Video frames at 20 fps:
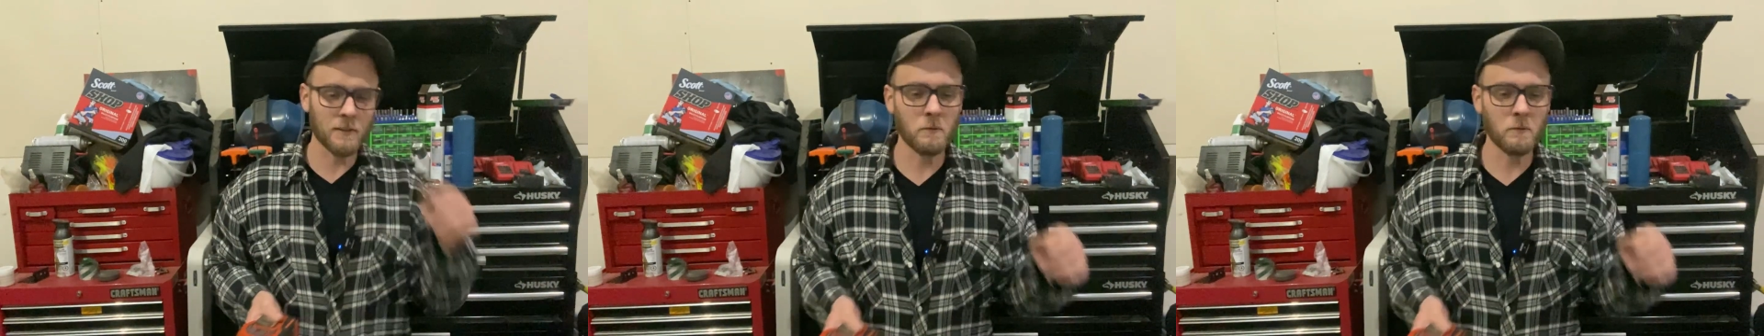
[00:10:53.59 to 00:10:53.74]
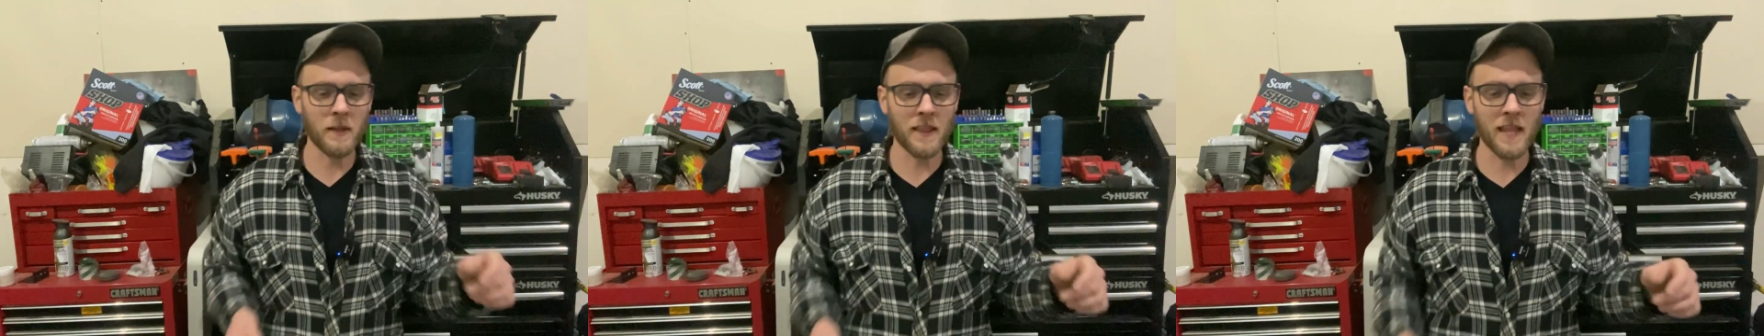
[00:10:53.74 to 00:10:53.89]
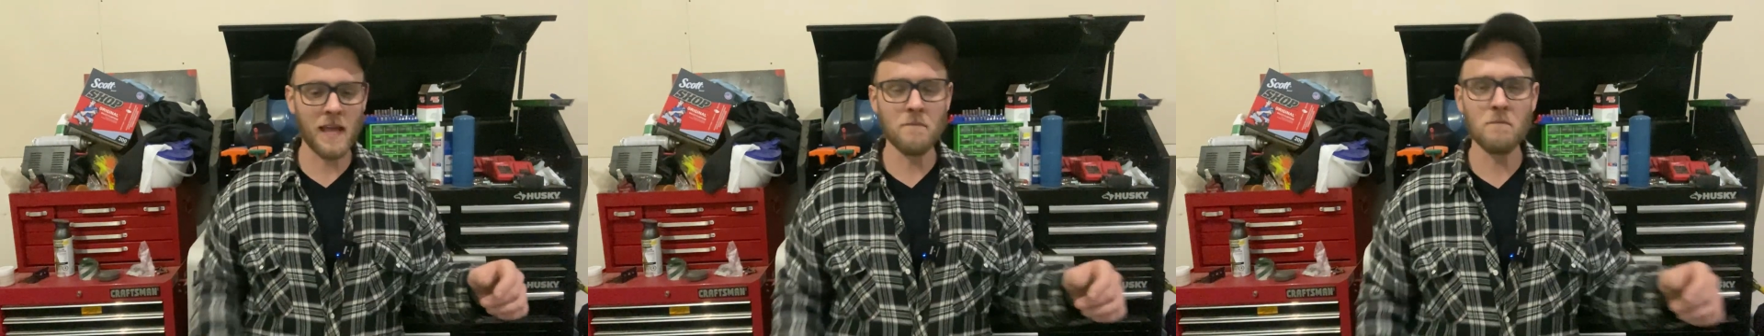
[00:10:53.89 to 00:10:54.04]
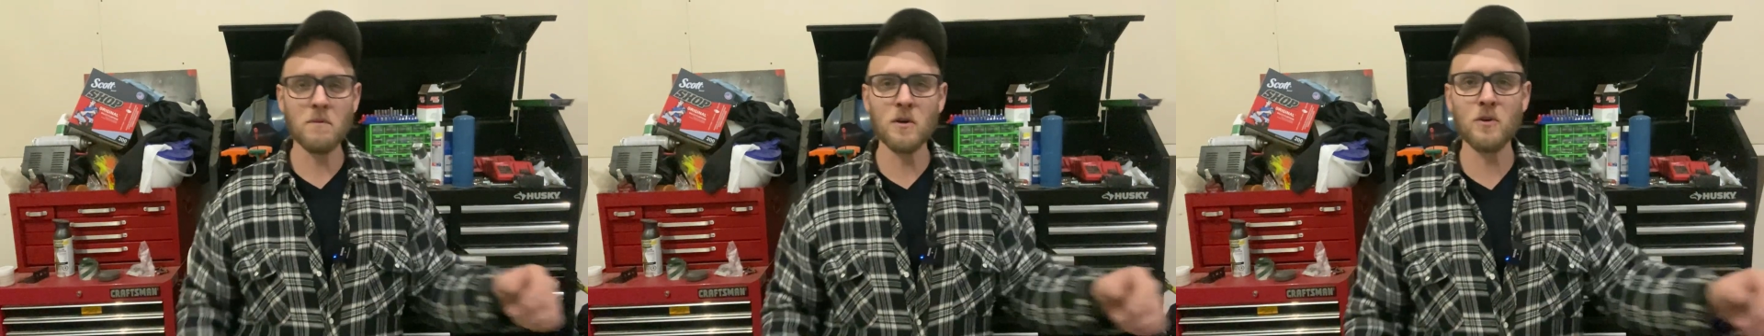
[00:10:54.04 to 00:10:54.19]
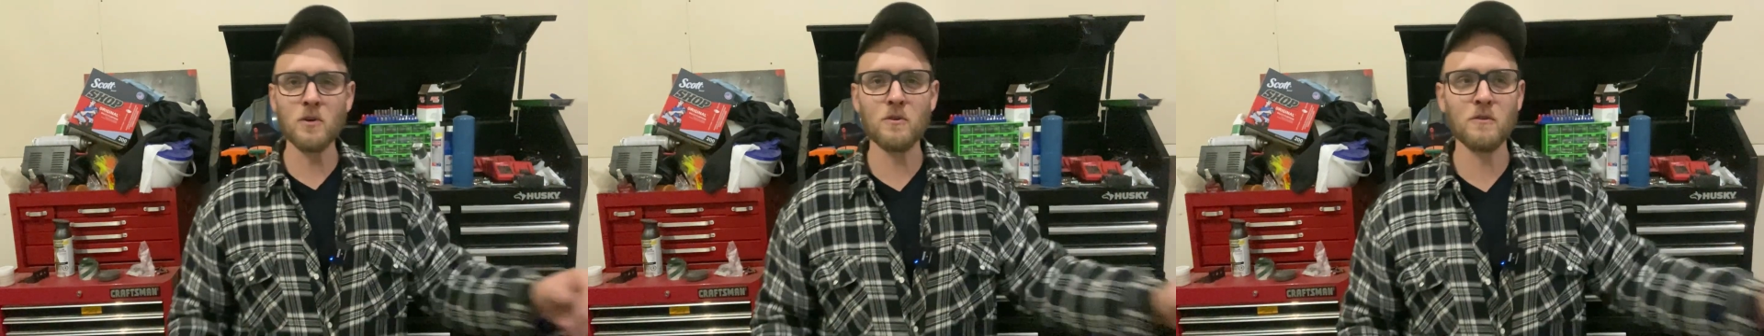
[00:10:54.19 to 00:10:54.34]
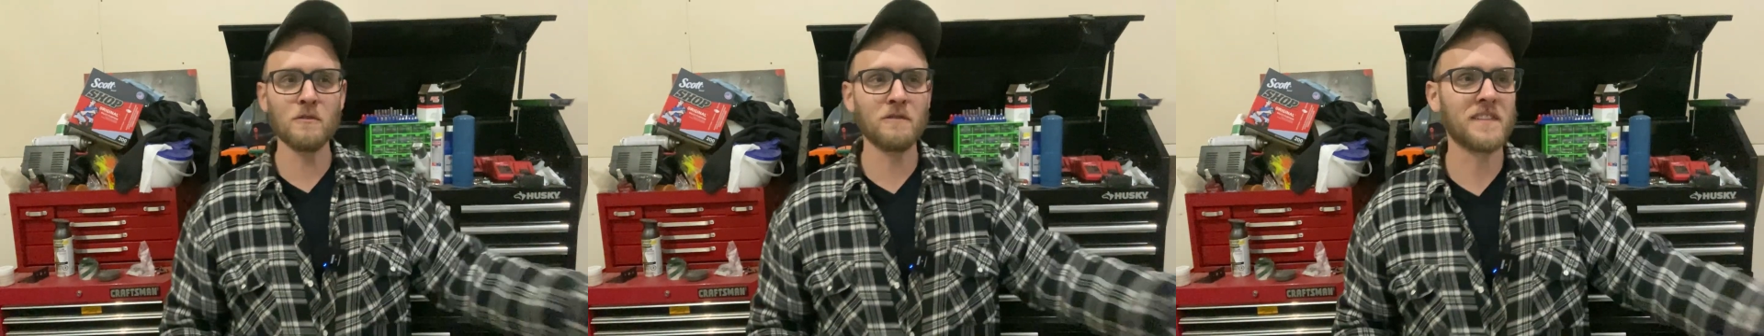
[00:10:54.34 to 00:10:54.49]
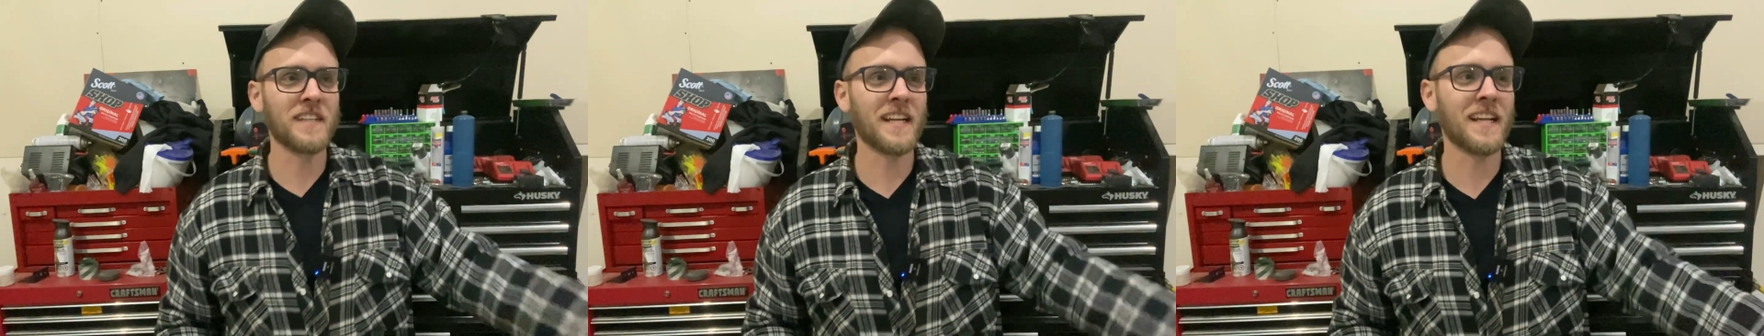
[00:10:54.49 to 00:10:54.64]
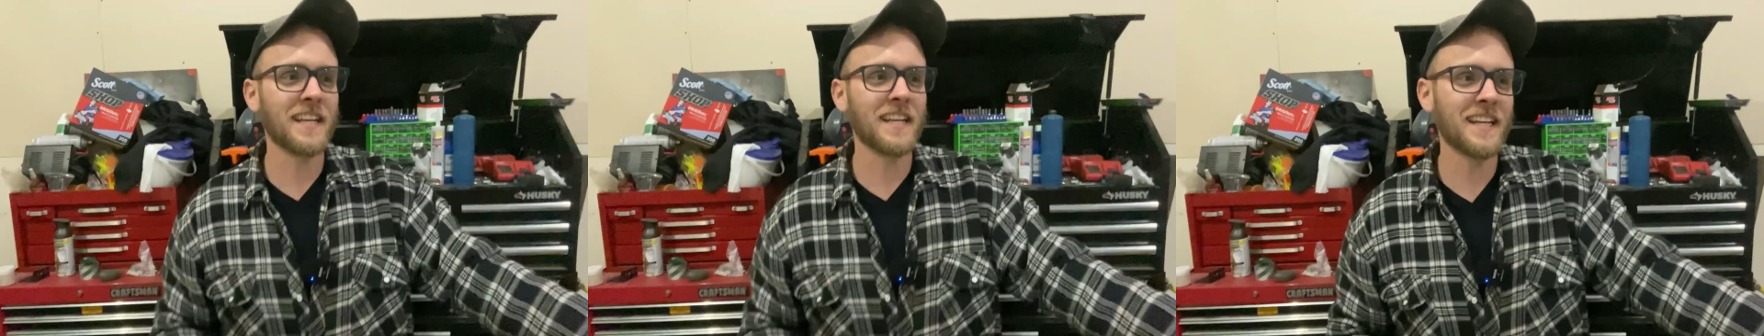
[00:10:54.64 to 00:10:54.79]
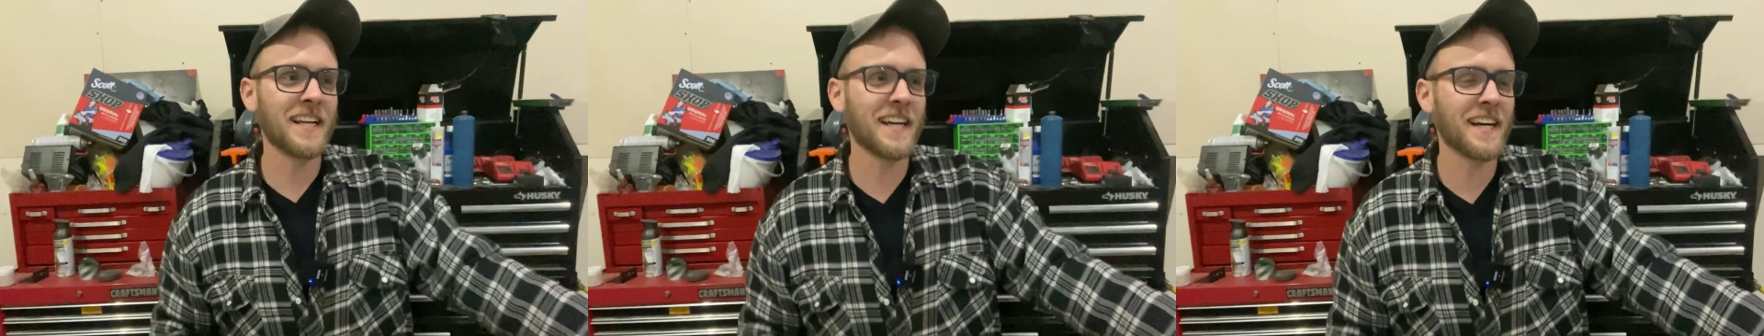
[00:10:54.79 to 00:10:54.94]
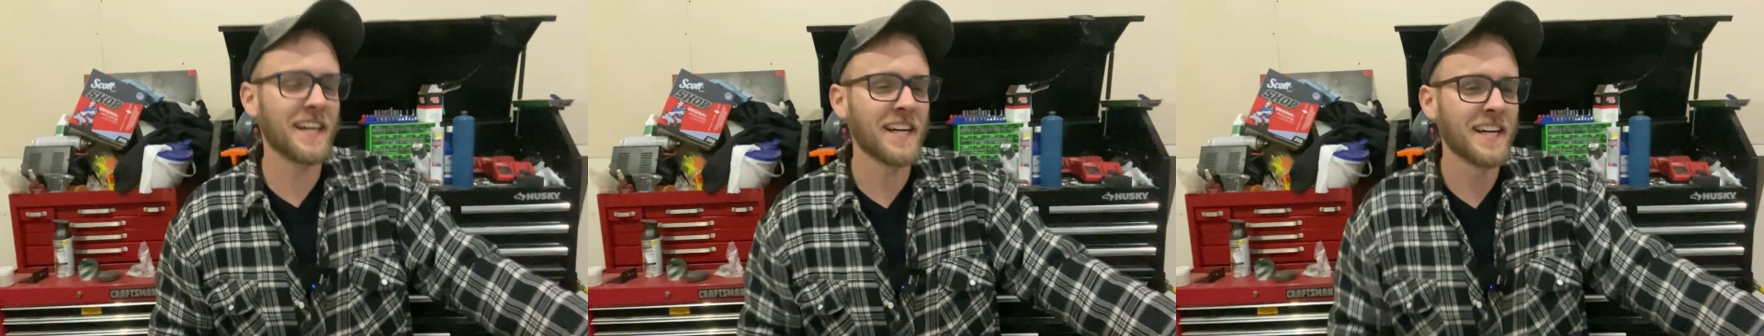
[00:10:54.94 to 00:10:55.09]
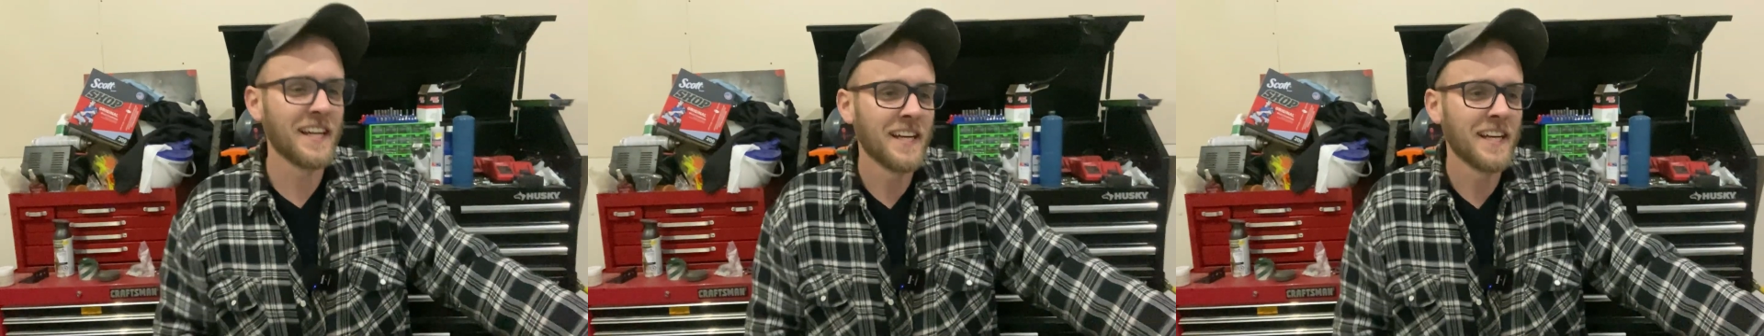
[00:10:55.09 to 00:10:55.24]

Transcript: when they moved and uh,